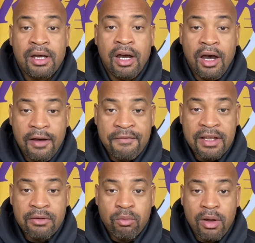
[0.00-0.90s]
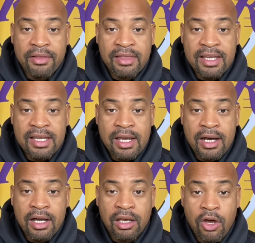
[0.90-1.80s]
of it with the
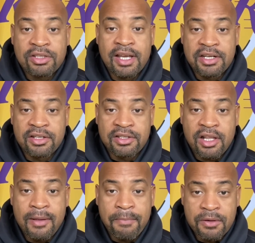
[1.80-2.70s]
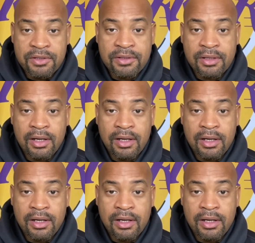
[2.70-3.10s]
Los Angeles Clippers.